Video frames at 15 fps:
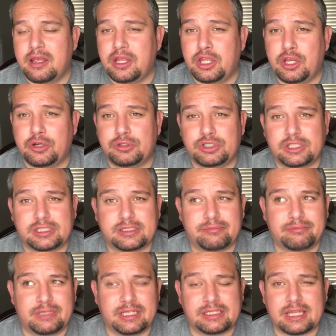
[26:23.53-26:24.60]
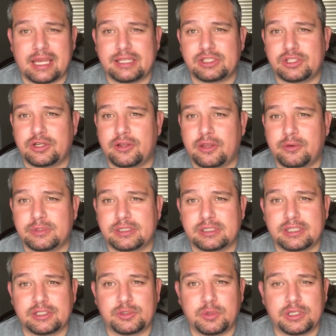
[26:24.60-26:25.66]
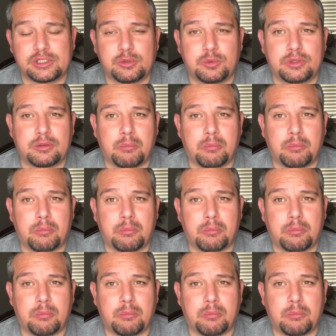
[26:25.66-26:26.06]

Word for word: you know, just this last year, there was a situation with